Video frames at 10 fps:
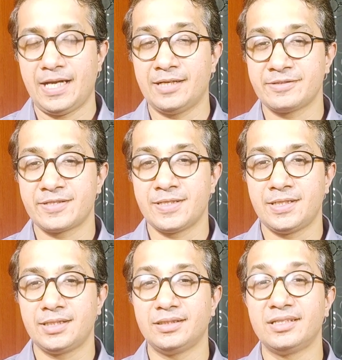
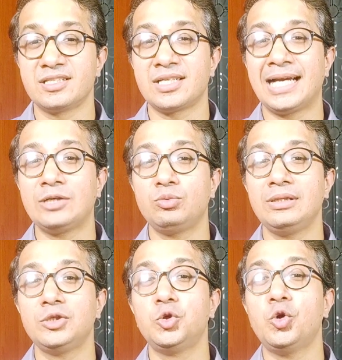Answer, the design
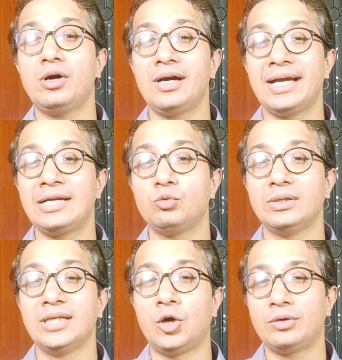will go ahead
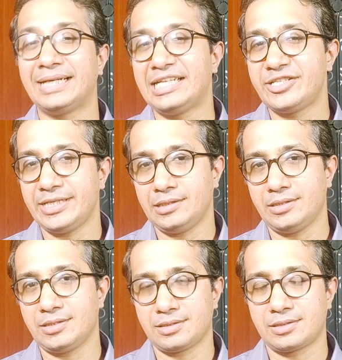without any
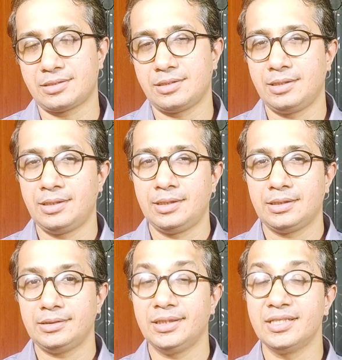changes.
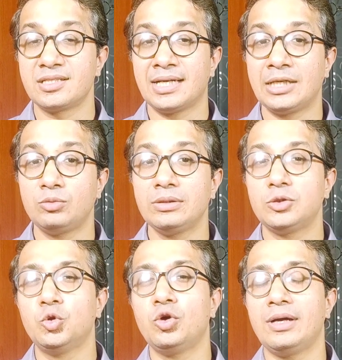The design will
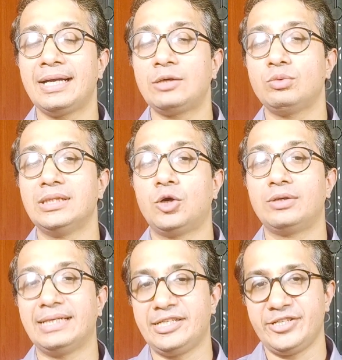go ahead
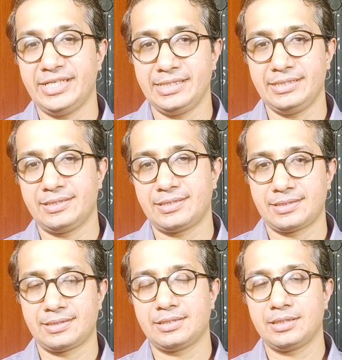without any
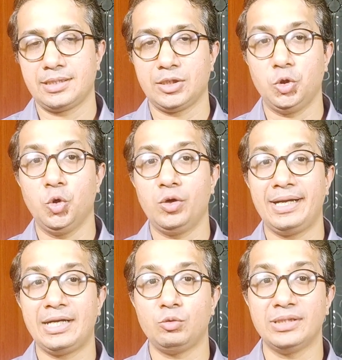changes. Go
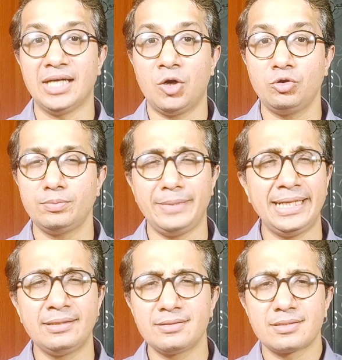ahead without
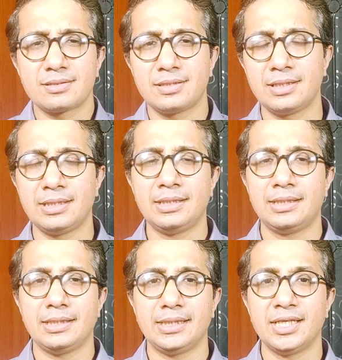means
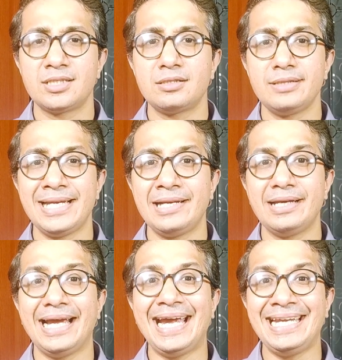doesn't
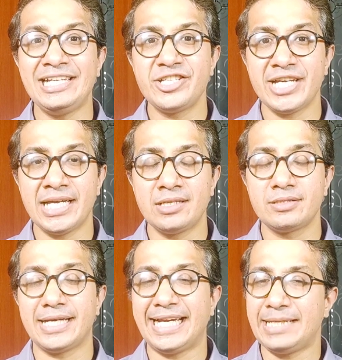need any
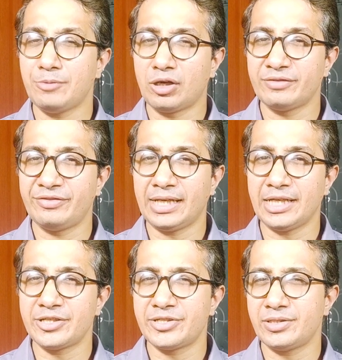change, any
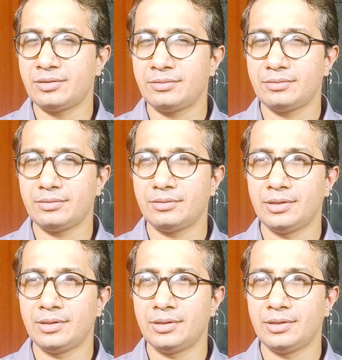modification,